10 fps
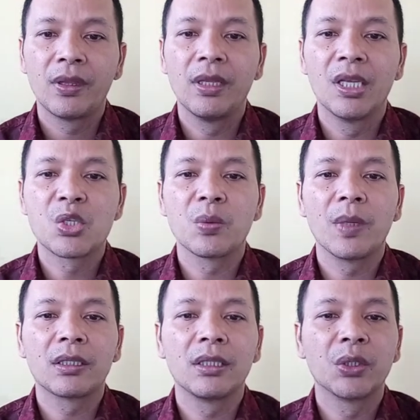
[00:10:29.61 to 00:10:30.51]
The
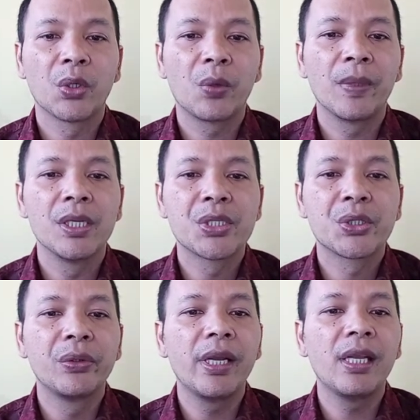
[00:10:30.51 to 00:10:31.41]
subaltern group in
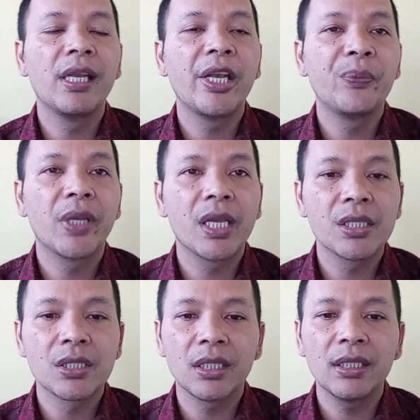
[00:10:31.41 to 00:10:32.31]
student
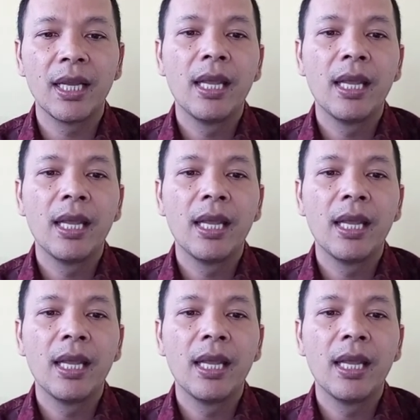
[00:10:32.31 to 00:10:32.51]
identification